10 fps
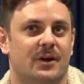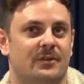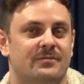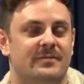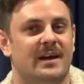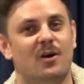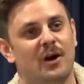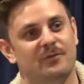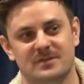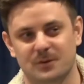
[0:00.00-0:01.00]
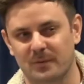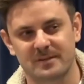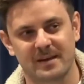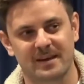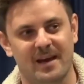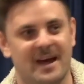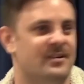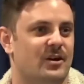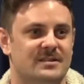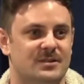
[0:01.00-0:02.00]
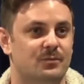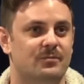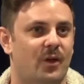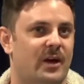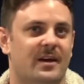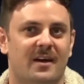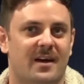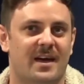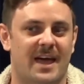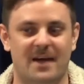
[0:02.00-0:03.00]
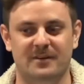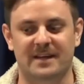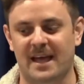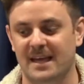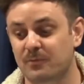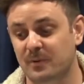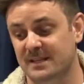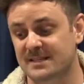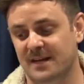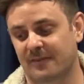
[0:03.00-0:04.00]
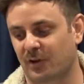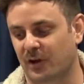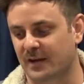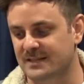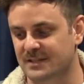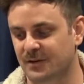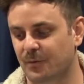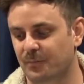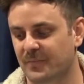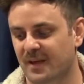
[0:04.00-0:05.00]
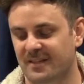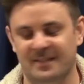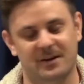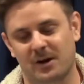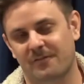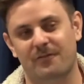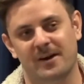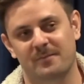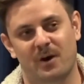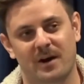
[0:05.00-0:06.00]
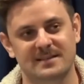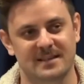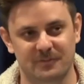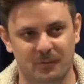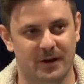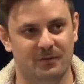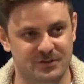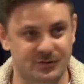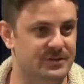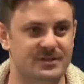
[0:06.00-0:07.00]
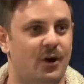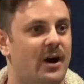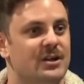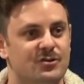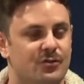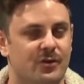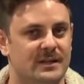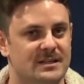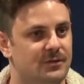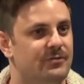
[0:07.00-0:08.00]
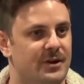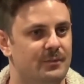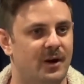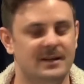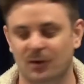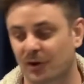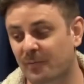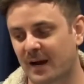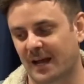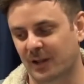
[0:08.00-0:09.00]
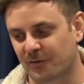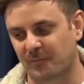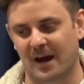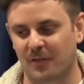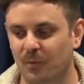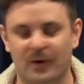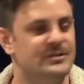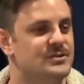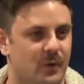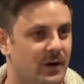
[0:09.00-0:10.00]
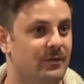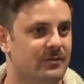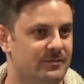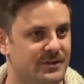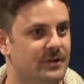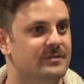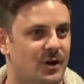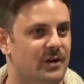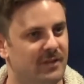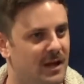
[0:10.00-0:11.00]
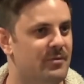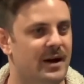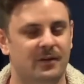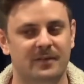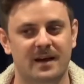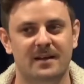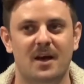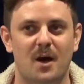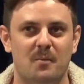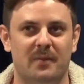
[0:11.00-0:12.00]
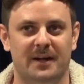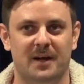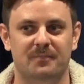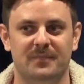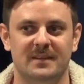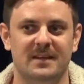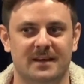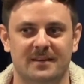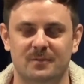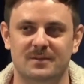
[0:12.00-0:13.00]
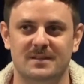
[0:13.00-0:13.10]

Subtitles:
they're kind of still with me, and I still like every day, even with this stuff, like they're kind of front of mind. Even when I was designing and drawing, they're still front of mind. A lot of my other works as well, kind of elaborate on that. But it was,